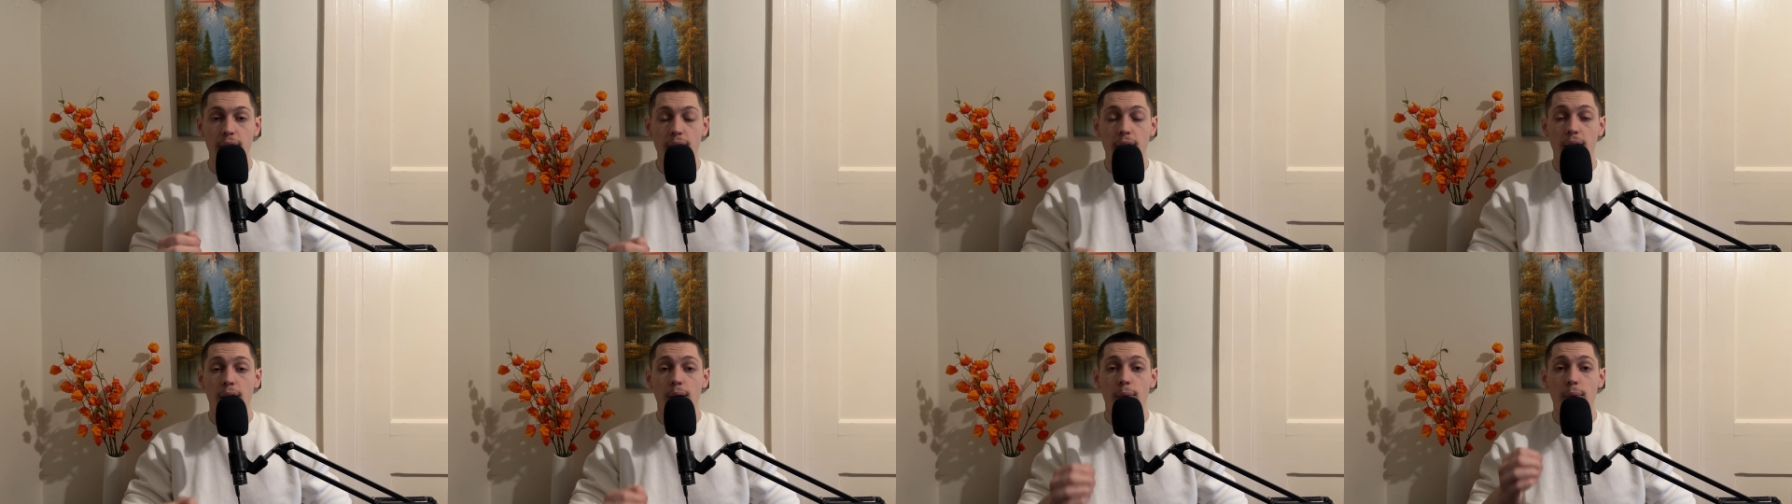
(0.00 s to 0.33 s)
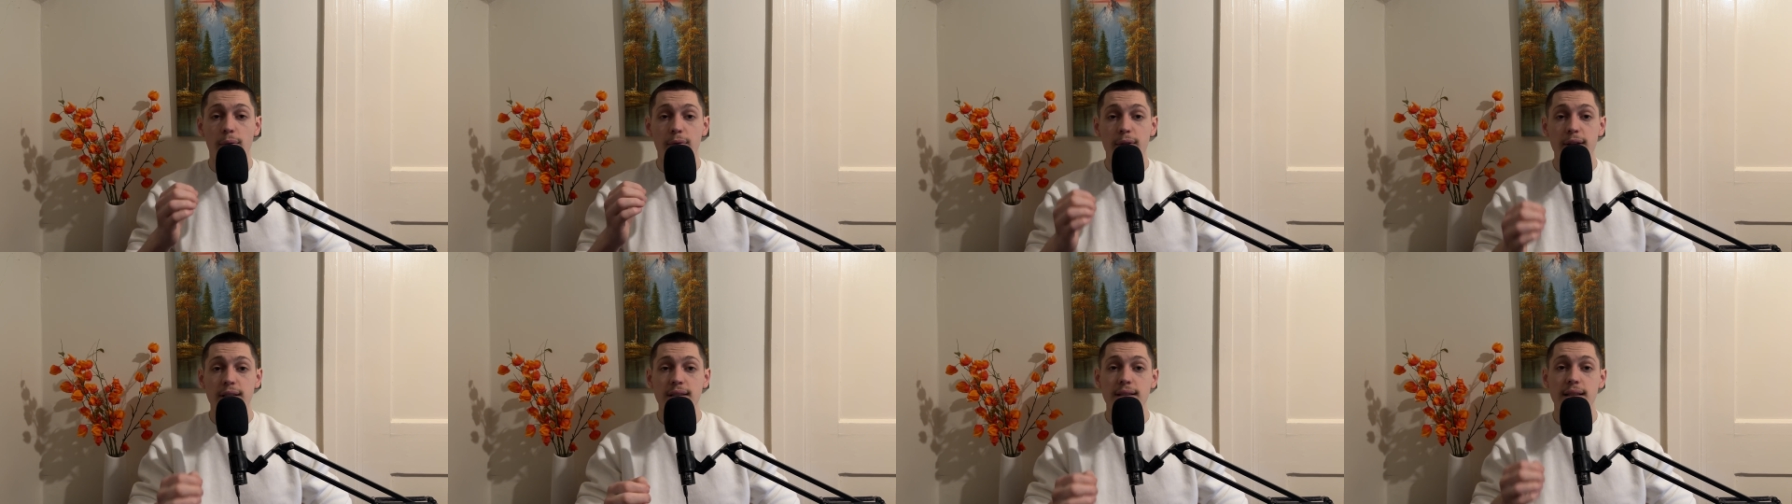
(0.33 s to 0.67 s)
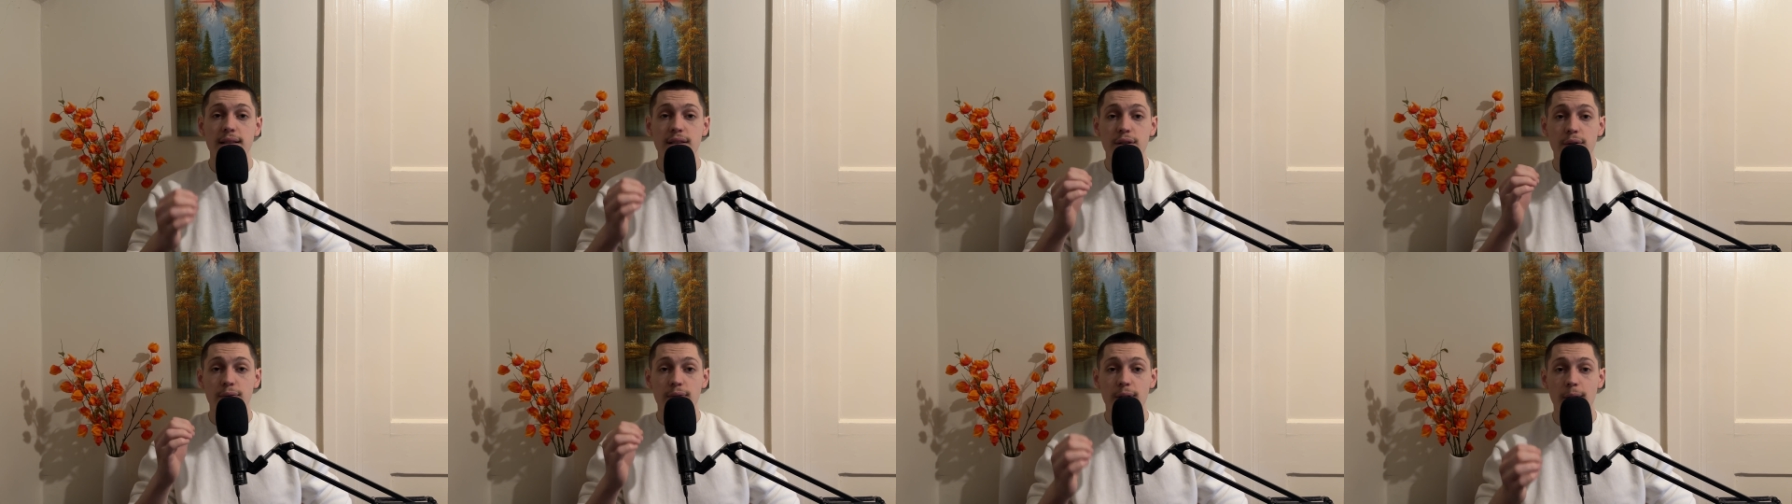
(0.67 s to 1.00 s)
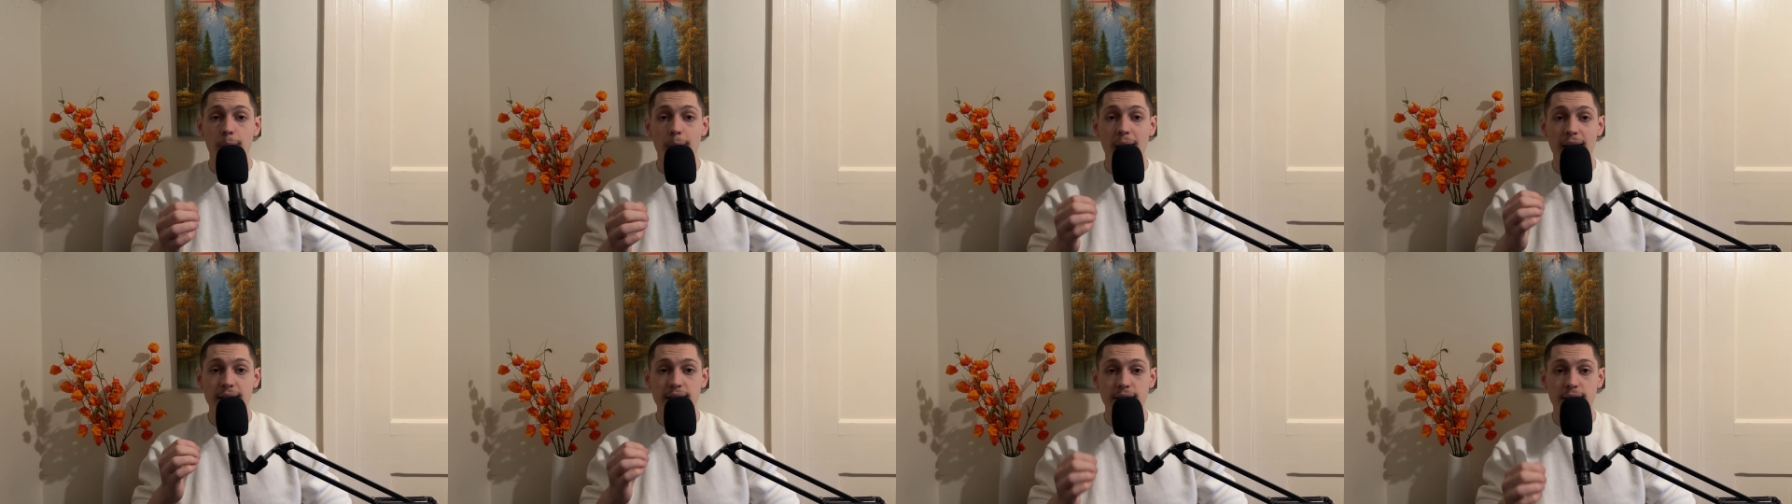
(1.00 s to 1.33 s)
with the city of
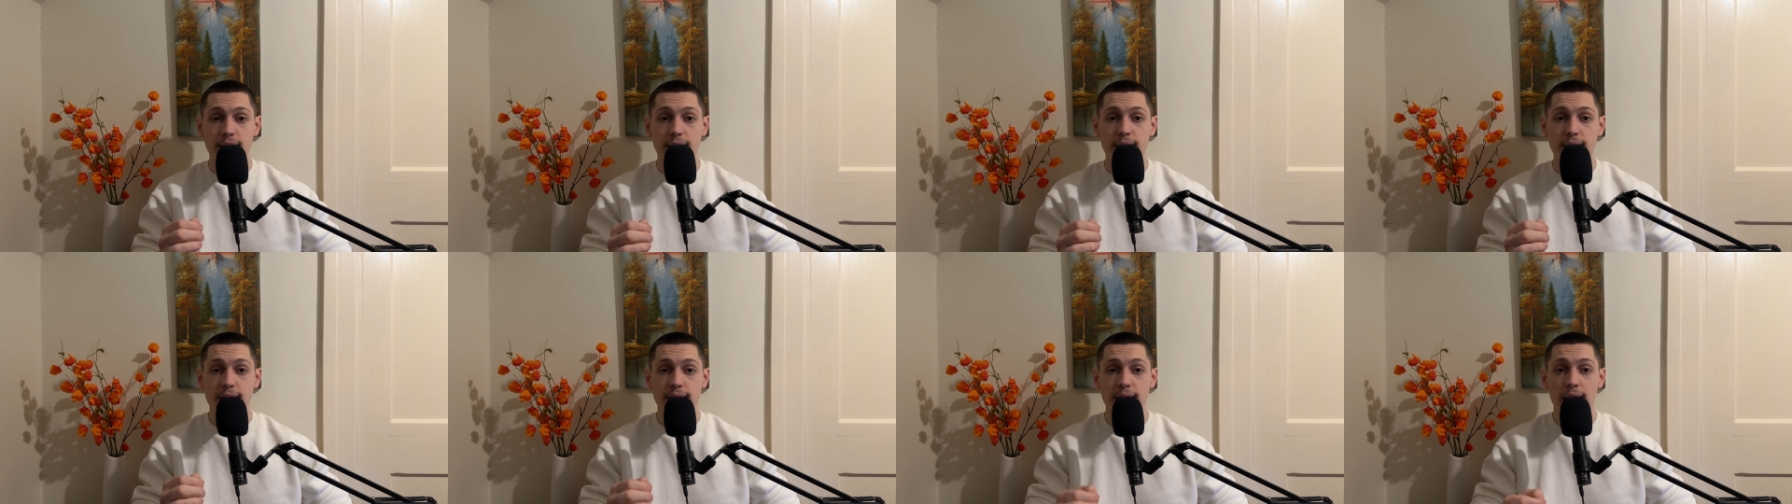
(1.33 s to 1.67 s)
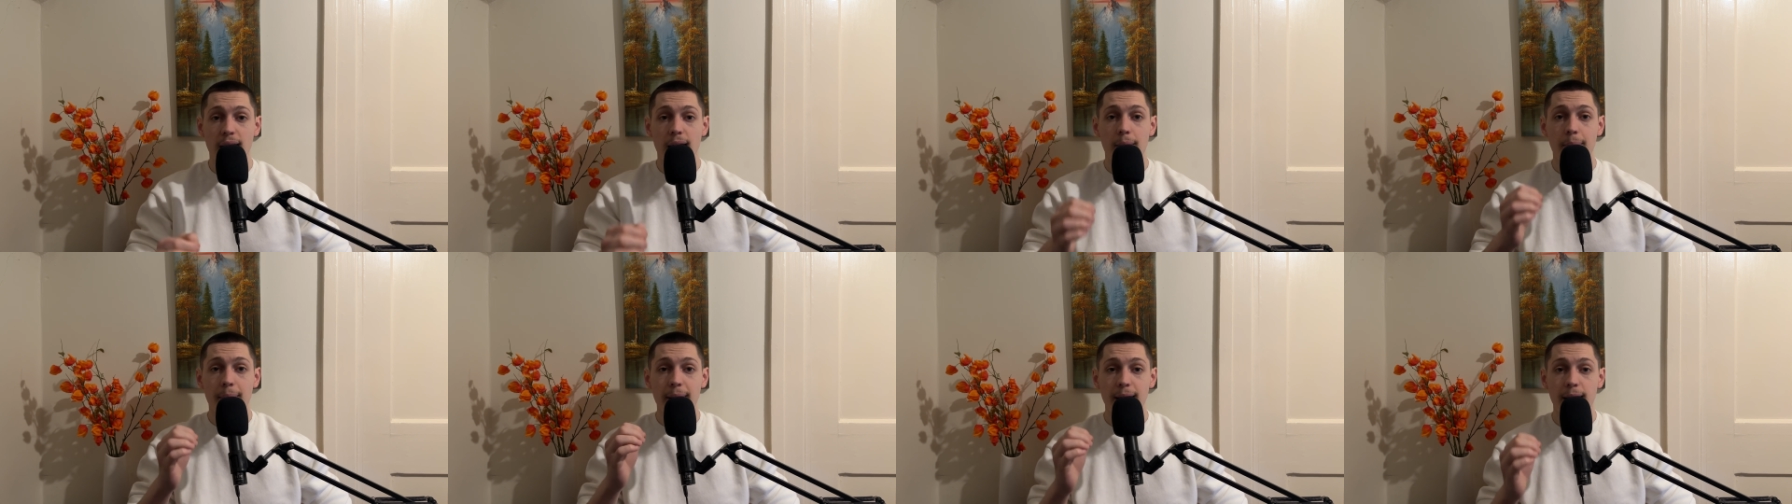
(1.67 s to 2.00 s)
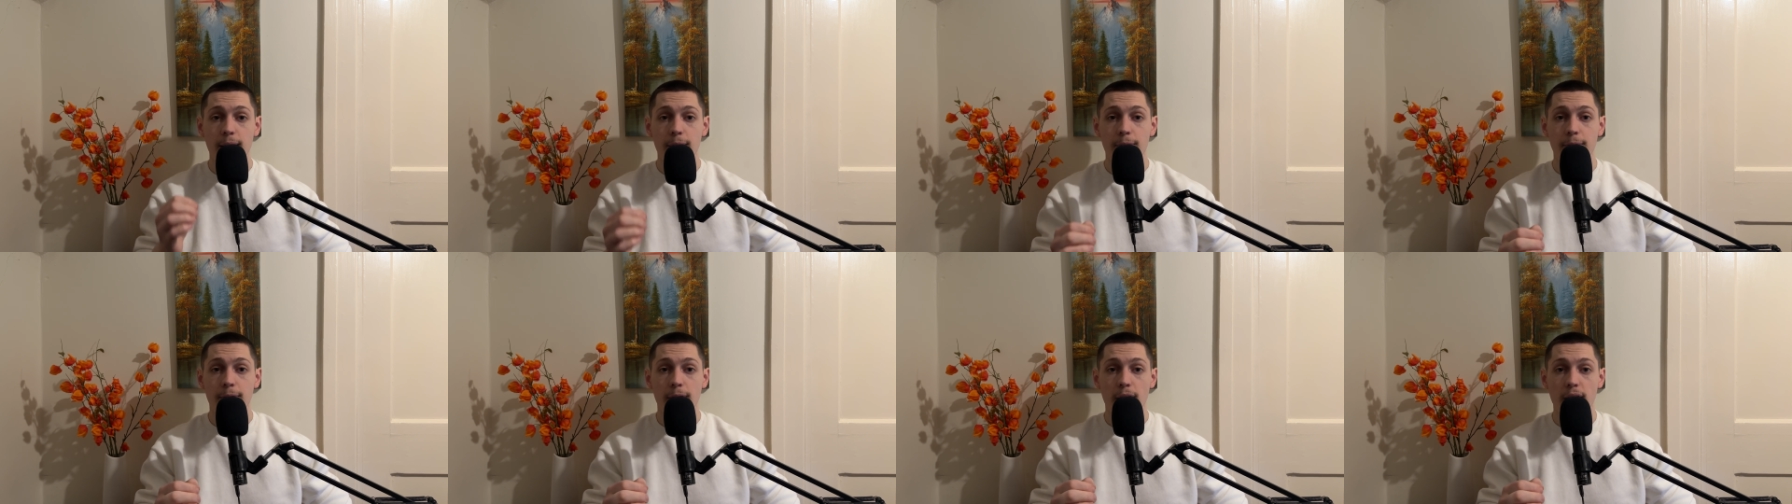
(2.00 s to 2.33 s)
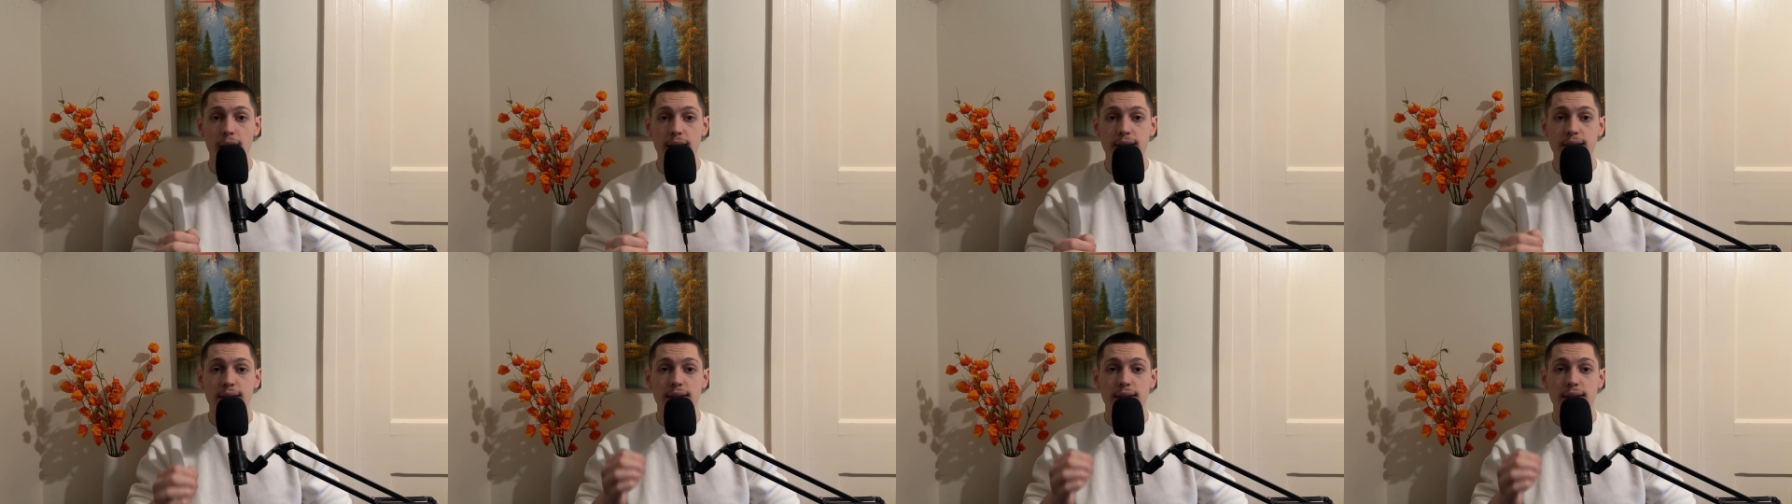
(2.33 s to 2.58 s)
Damascus being the first